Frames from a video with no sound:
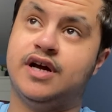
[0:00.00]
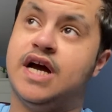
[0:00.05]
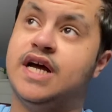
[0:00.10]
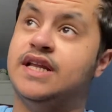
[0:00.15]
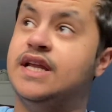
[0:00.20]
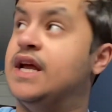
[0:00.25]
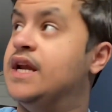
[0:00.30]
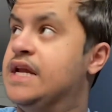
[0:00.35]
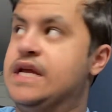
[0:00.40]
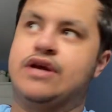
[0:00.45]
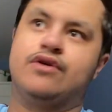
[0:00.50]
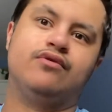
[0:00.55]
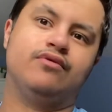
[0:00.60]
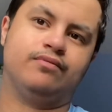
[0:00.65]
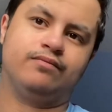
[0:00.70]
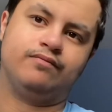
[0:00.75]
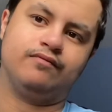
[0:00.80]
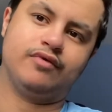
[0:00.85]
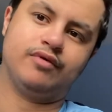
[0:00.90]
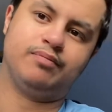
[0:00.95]
and then he'll
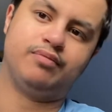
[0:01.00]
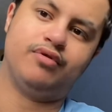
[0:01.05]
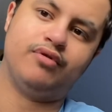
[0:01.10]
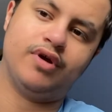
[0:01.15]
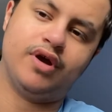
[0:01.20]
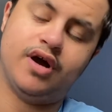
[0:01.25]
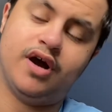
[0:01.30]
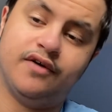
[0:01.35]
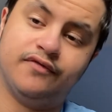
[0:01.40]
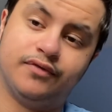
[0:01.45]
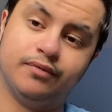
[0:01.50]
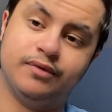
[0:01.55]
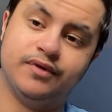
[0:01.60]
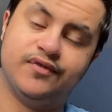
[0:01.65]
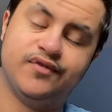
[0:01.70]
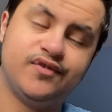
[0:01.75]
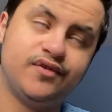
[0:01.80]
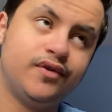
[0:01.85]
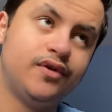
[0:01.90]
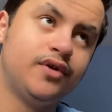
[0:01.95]
report it afterwards.